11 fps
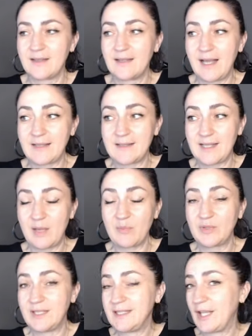a znamo
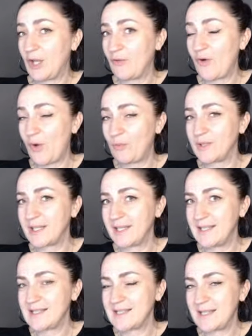da je njegov oblik
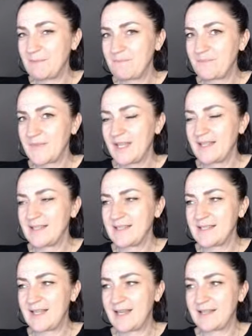isti
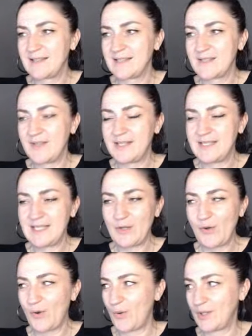za sve tri
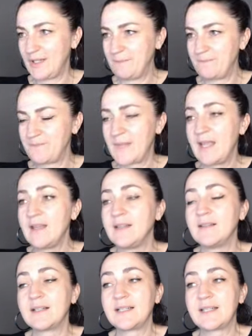kolone.
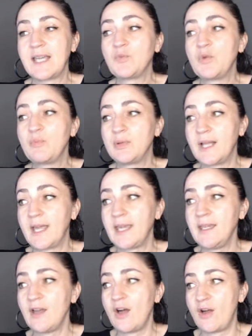Dakle, can we
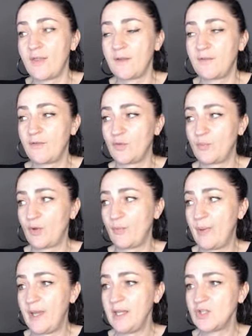play on the football
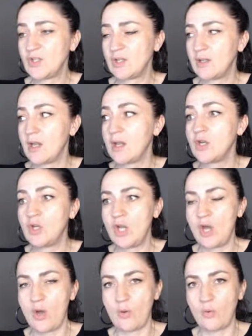pitch?
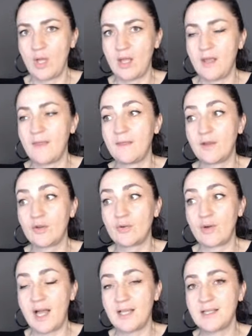No, the
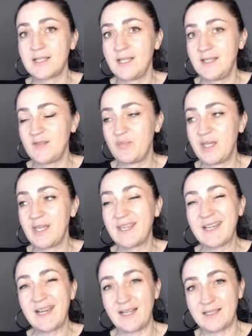grass is being
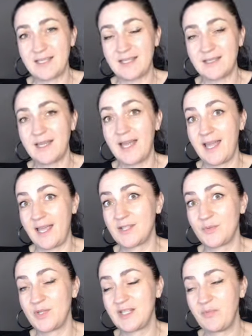cut as
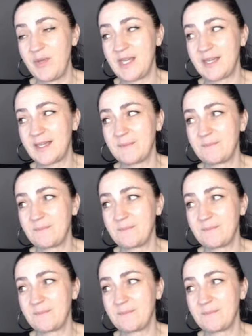we speak.